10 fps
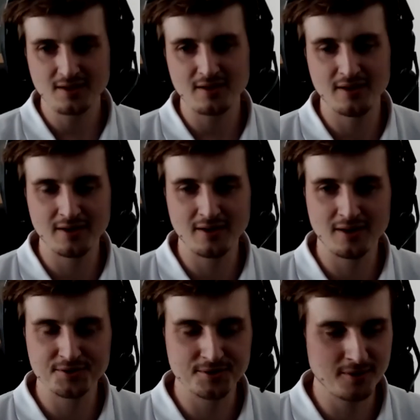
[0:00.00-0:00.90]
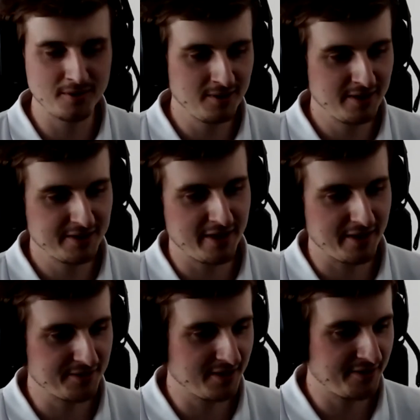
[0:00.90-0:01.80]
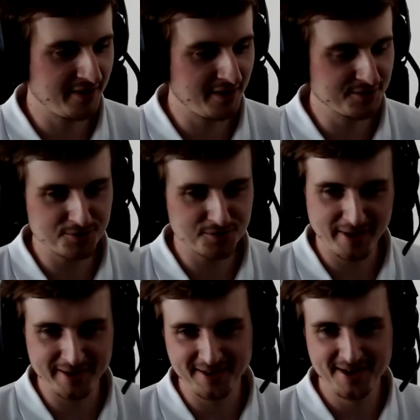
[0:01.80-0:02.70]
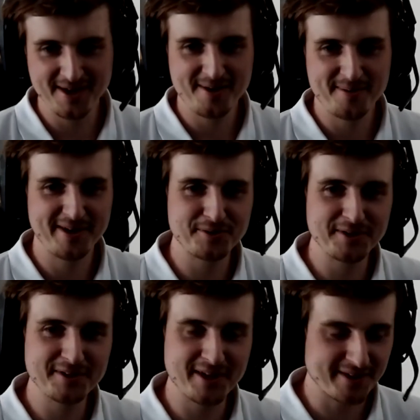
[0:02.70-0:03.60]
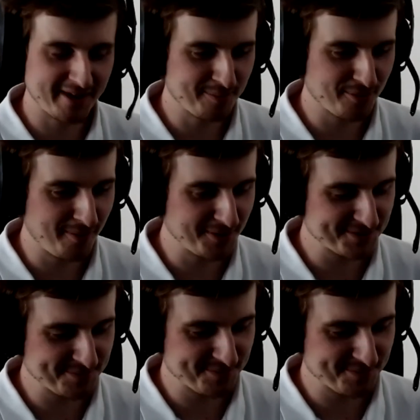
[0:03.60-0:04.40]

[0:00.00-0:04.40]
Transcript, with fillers: uh, so yeah, uh, there is also my my training that I promote.